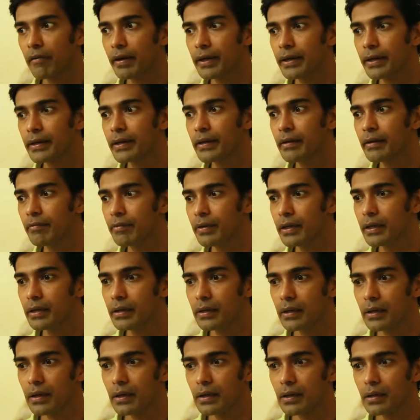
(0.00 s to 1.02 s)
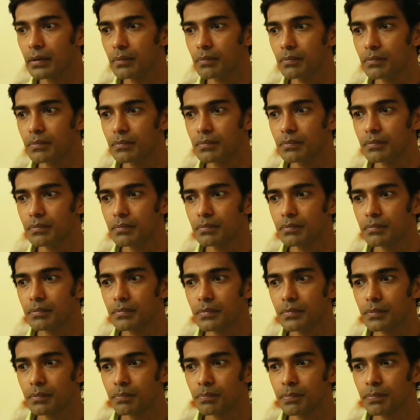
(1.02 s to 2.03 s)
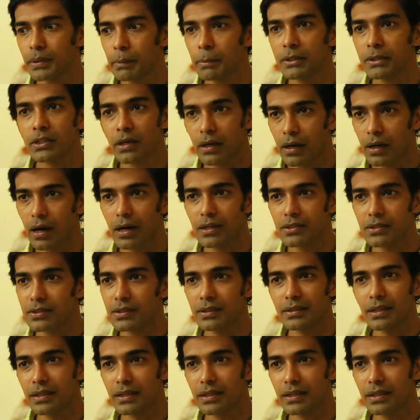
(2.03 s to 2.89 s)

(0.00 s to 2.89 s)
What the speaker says: Venky, we pretty much cast.